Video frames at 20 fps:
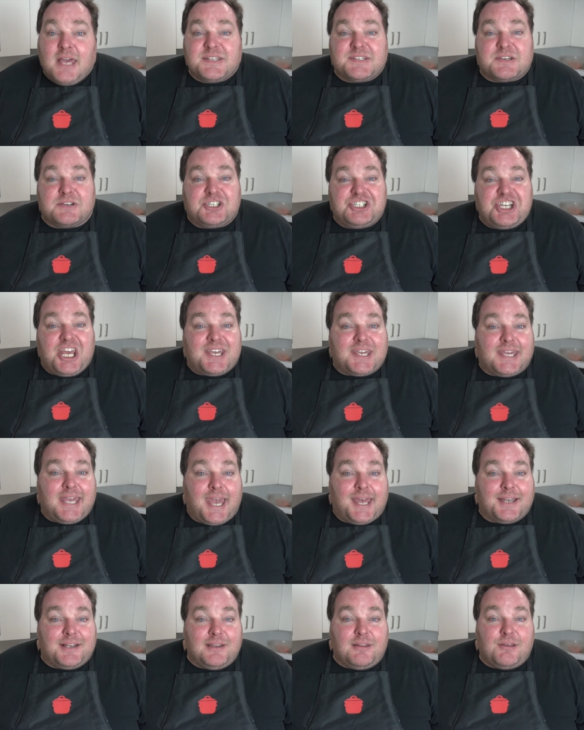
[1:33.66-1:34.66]
So check
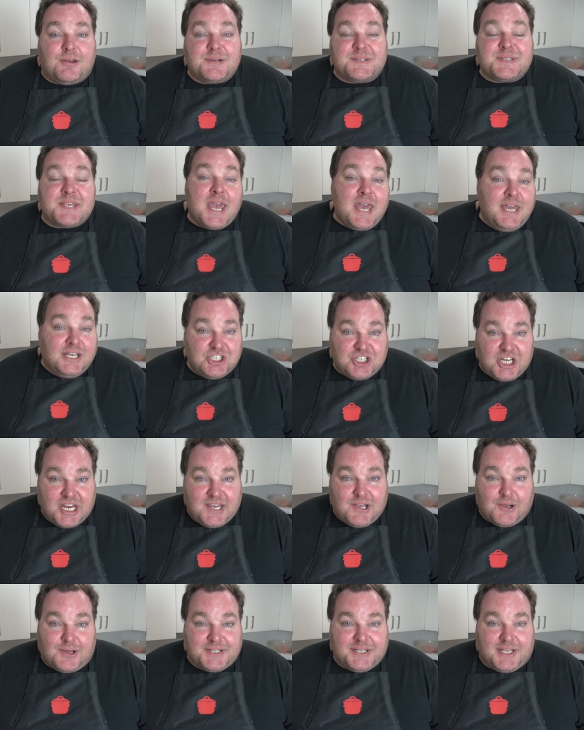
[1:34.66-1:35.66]
catalogues,
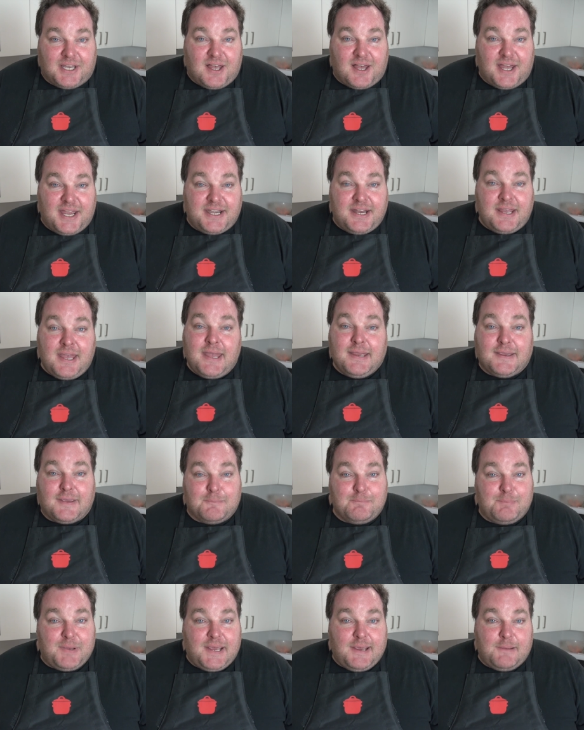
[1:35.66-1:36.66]
check online,
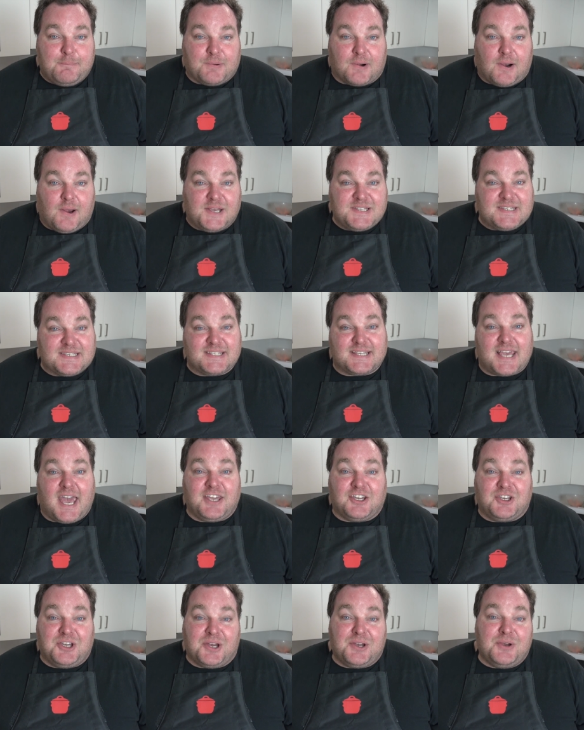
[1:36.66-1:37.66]
compare prices
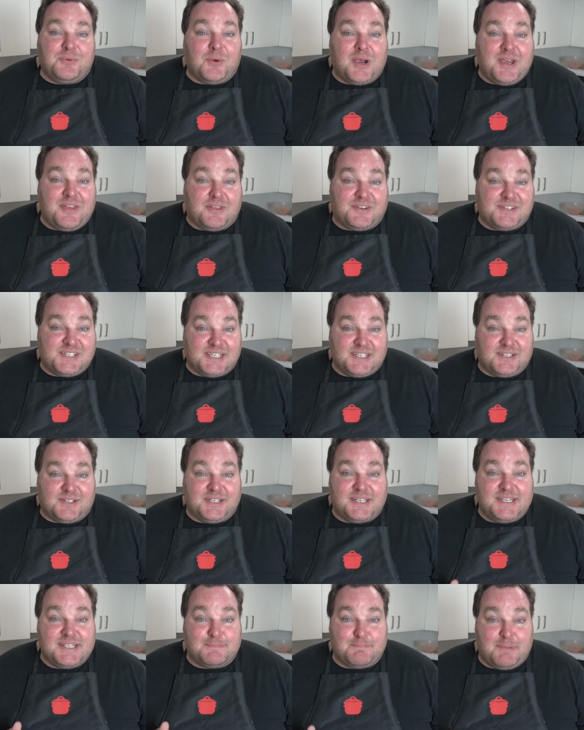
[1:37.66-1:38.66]
and go where the deal
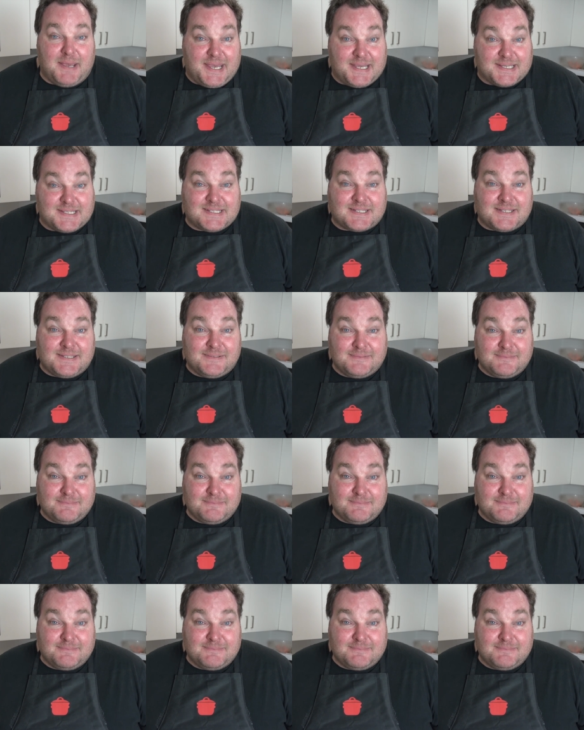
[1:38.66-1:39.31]
is best.